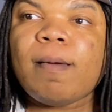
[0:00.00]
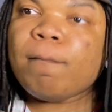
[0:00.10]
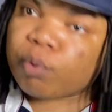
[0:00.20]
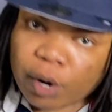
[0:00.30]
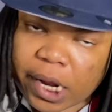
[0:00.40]

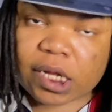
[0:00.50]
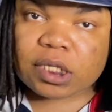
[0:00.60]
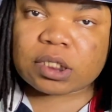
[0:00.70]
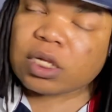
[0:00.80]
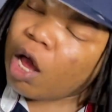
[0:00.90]

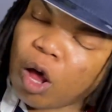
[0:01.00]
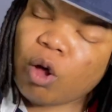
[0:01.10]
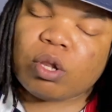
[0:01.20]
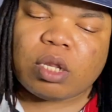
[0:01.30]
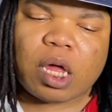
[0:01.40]
brazy,
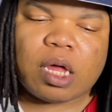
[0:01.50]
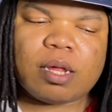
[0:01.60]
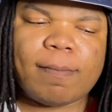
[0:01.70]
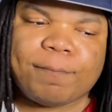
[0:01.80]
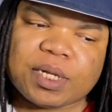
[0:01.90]
all that.
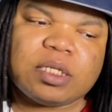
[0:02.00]
But